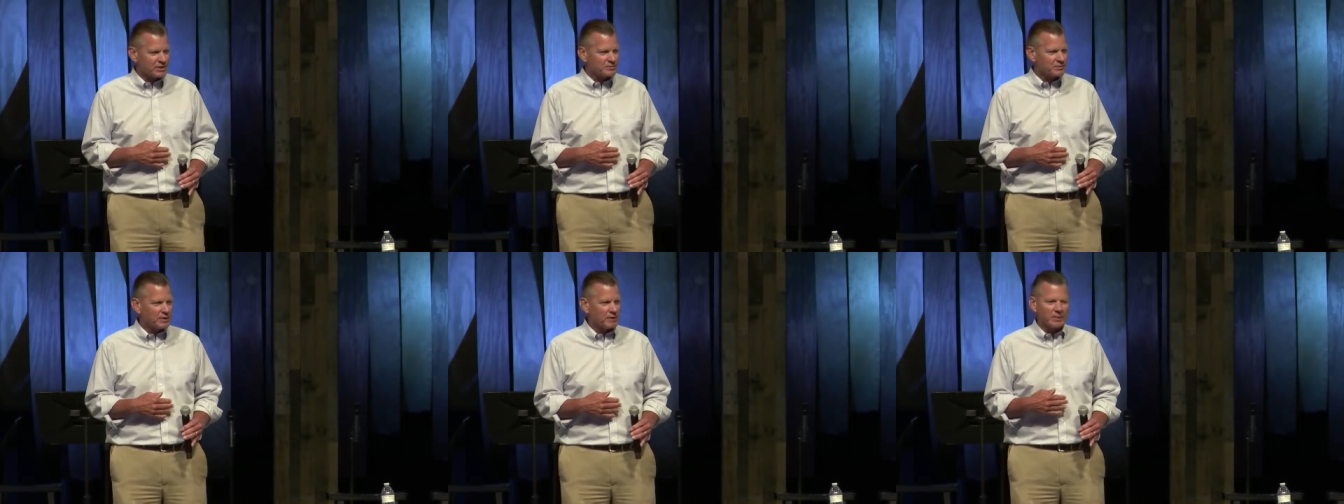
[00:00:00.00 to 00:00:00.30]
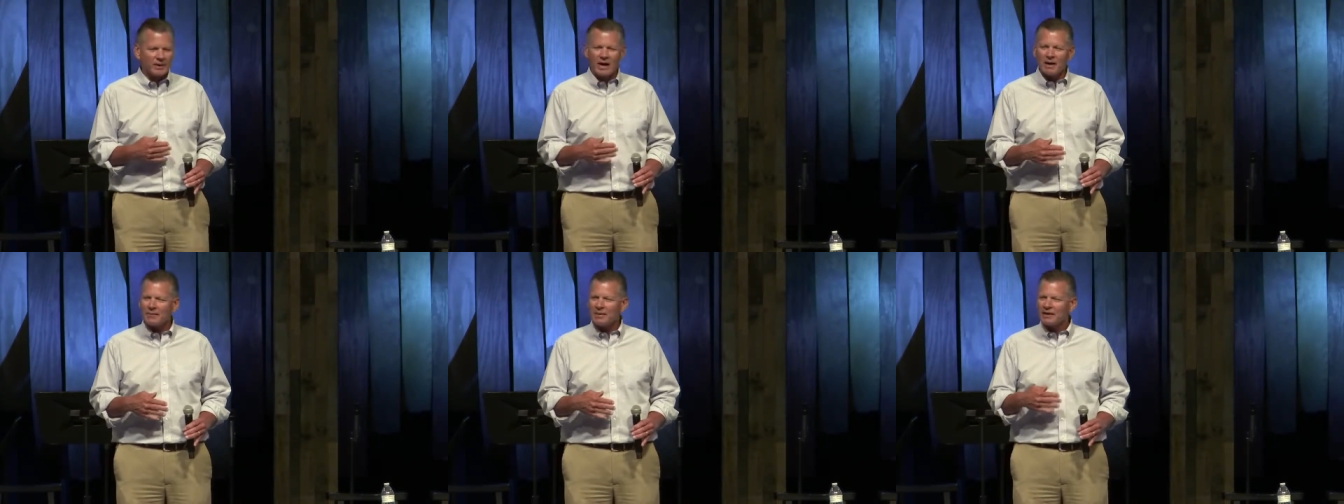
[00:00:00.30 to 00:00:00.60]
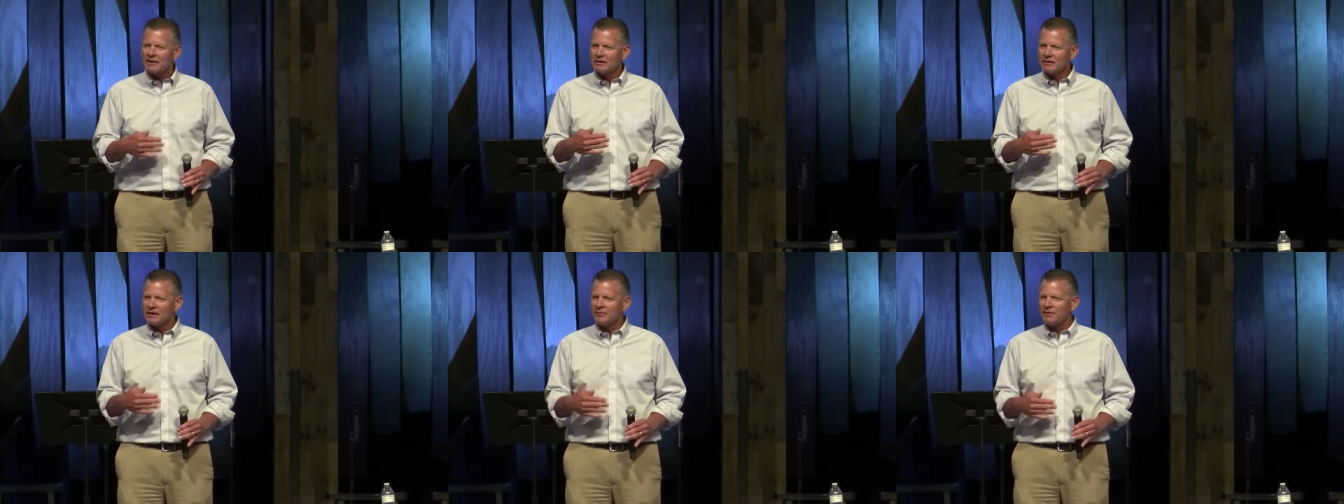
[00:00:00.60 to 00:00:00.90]
But I made a
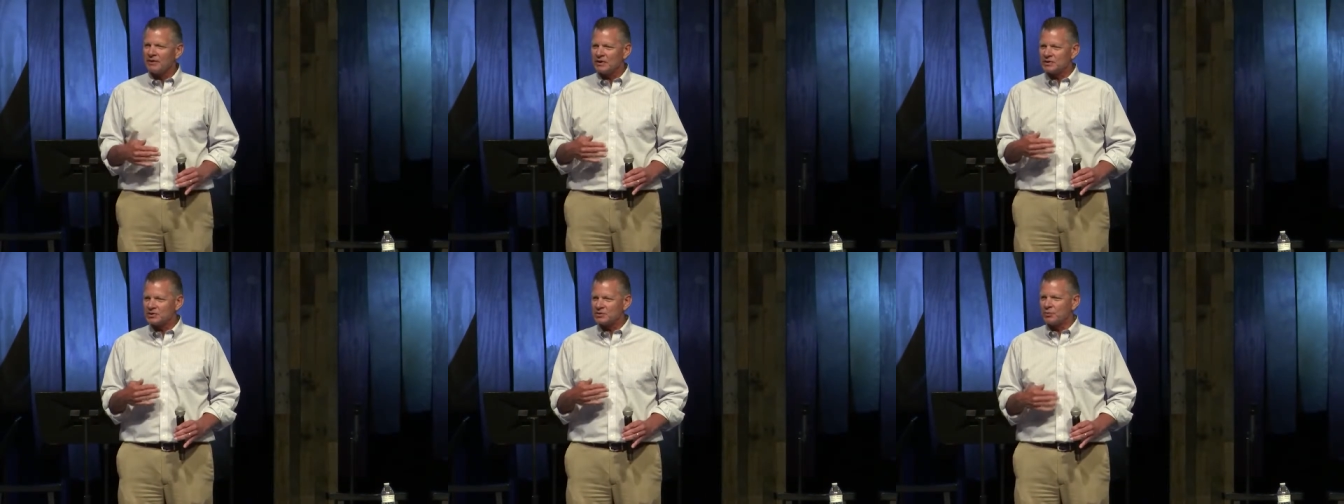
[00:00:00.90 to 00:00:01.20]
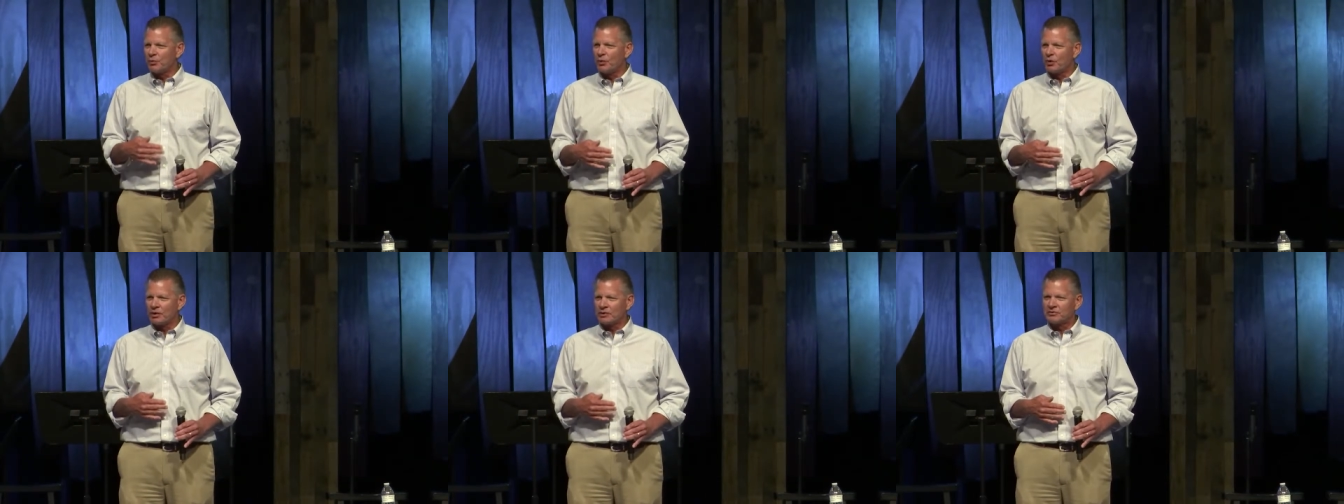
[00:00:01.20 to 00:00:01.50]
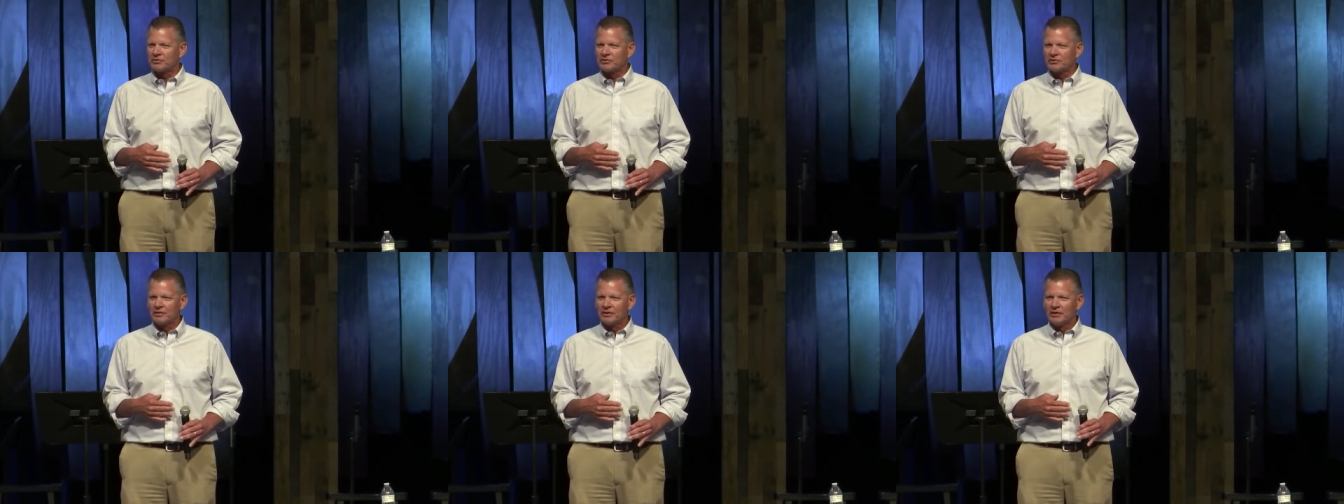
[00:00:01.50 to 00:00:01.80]
living in sports.
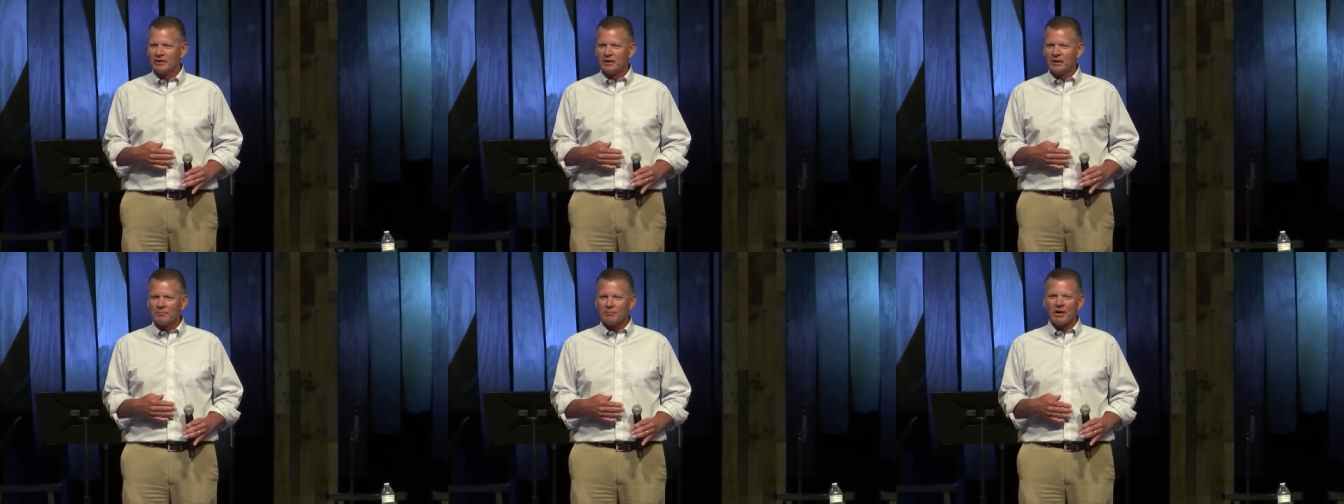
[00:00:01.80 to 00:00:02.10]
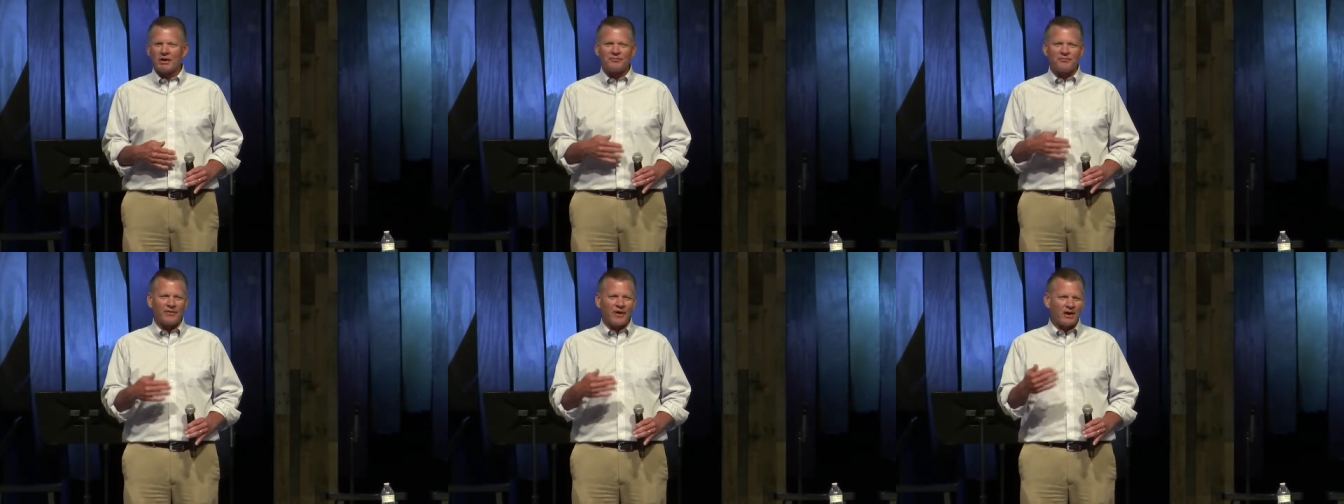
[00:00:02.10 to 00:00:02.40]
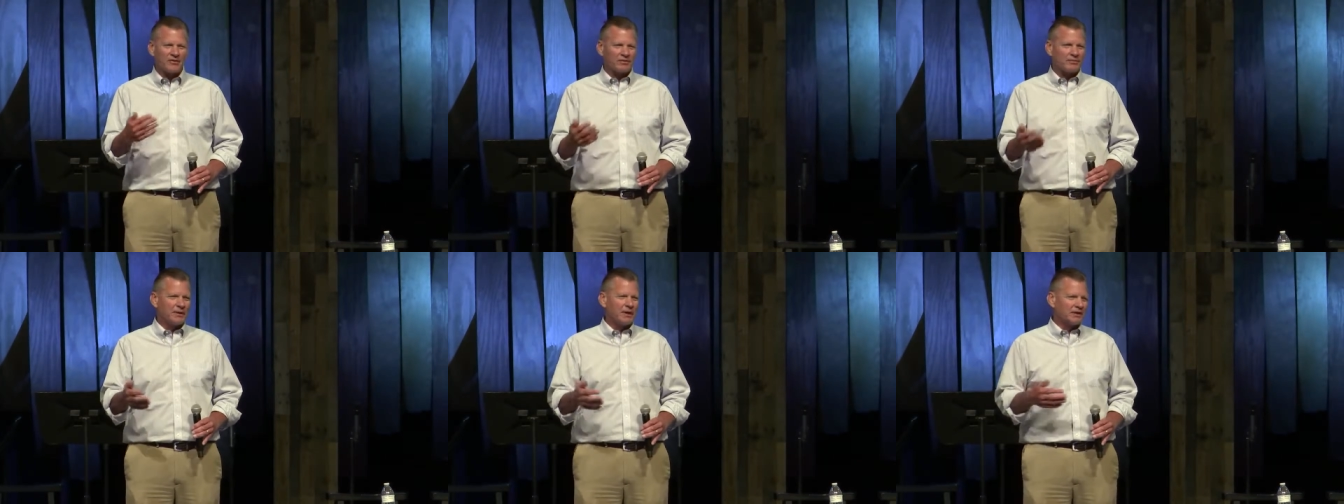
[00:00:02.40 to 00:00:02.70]
My father
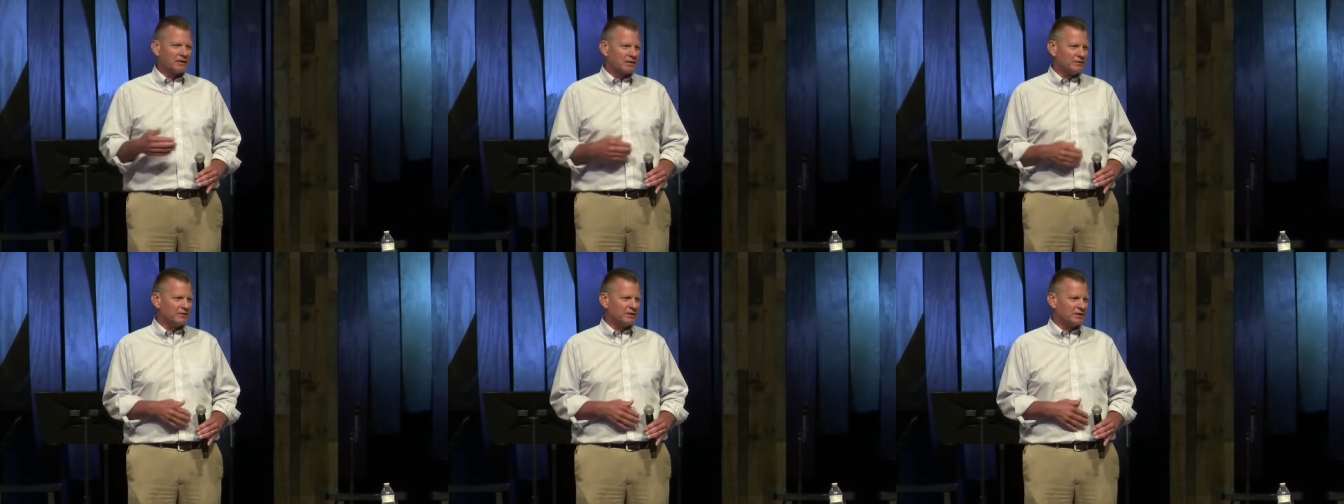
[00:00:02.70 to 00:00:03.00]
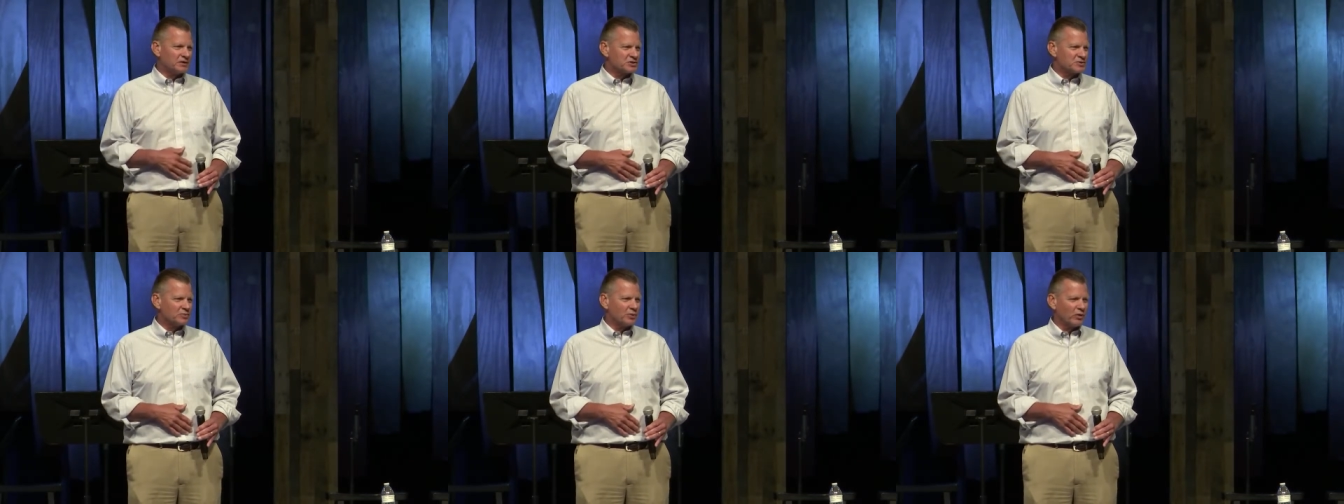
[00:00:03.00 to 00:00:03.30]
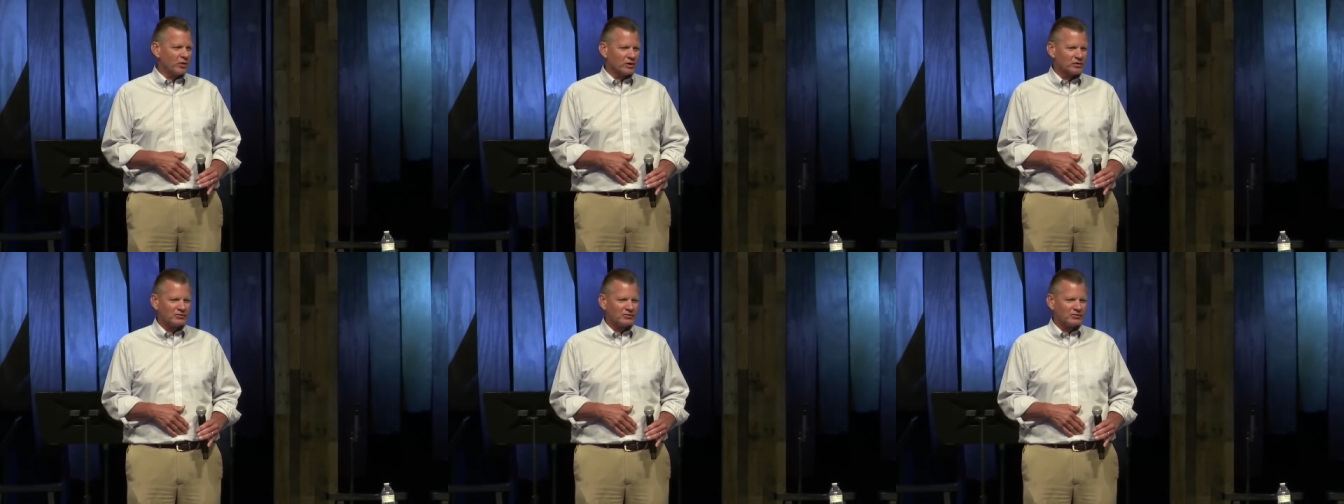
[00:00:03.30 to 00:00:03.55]
made a living in sports.